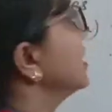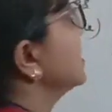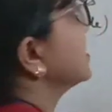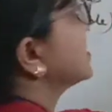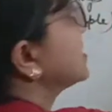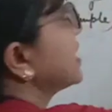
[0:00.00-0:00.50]

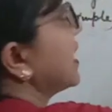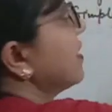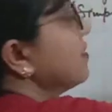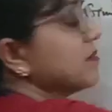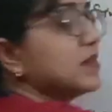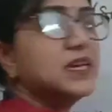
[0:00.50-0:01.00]
Stay
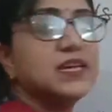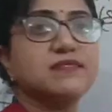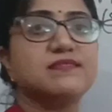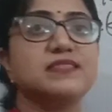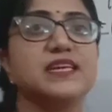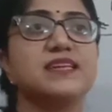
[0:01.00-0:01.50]

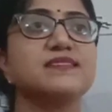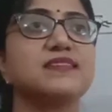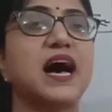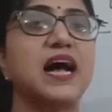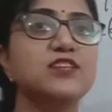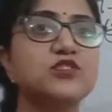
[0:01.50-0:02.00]
is
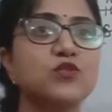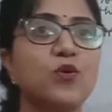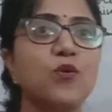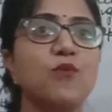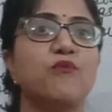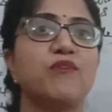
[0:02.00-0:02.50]

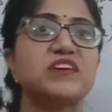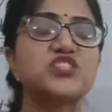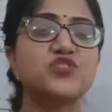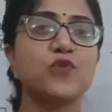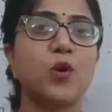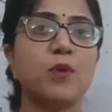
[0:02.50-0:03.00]
also
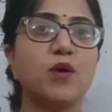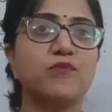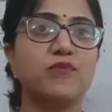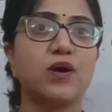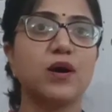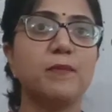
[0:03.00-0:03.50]
first form of
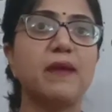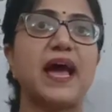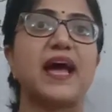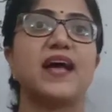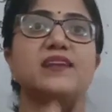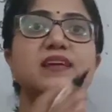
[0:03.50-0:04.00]
verb,
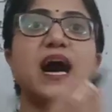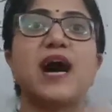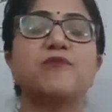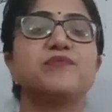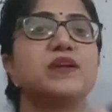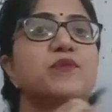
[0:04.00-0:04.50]
and
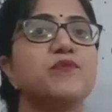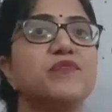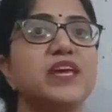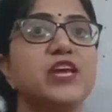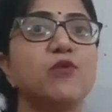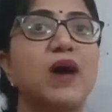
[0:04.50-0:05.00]
after we
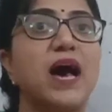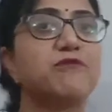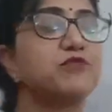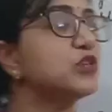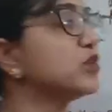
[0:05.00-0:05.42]
you have to